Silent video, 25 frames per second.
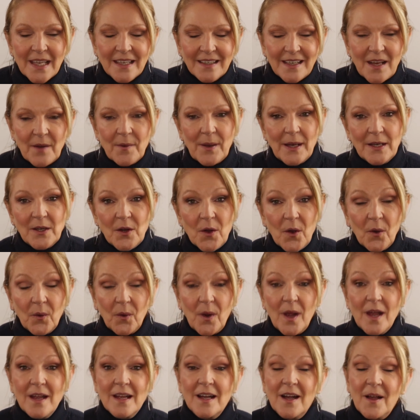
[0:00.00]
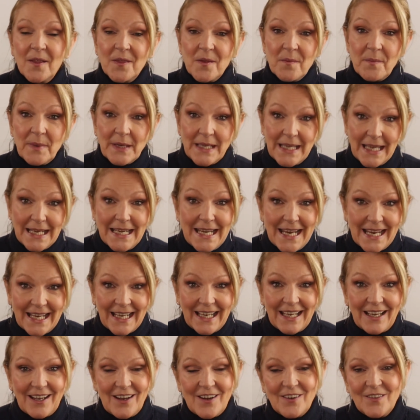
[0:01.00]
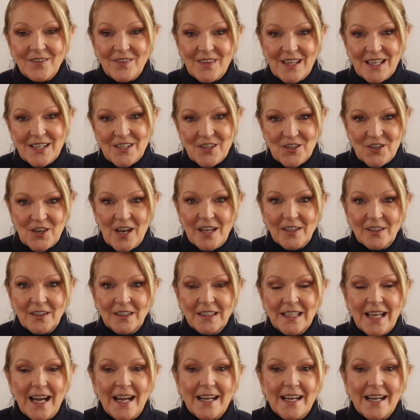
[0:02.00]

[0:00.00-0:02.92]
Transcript: Now, I know at the beginning of this channel,